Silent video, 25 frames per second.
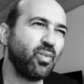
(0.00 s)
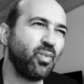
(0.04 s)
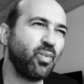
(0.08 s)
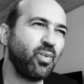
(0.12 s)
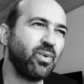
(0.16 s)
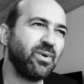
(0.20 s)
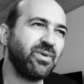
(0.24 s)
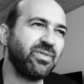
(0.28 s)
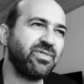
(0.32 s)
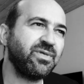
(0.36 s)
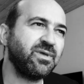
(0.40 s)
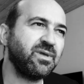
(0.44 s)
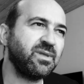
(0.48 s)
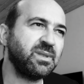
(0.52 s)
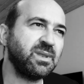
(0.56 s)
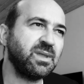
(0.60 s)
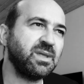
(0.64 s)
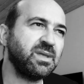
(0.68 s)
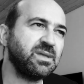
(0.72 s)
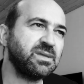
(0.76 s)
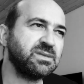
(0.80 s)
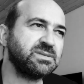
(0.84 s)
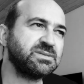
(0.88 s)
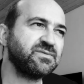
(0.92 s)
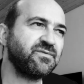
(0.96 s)
within
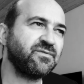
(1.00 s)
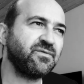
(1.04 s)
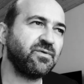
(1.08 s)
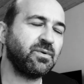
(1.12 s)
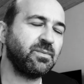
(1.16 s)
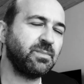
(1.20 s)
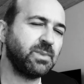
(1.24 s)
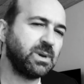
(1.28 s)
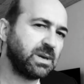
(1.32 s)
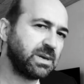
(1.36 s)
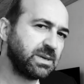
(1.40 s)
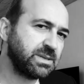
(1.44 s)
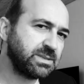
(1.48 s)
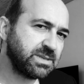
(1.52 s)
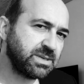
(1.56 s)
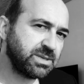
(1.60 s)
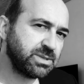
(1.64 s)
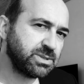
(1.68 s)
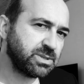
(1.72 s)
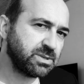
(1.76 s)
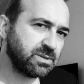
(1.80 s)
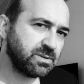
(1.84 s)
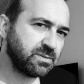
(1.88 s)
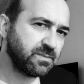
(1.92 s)
its formalization.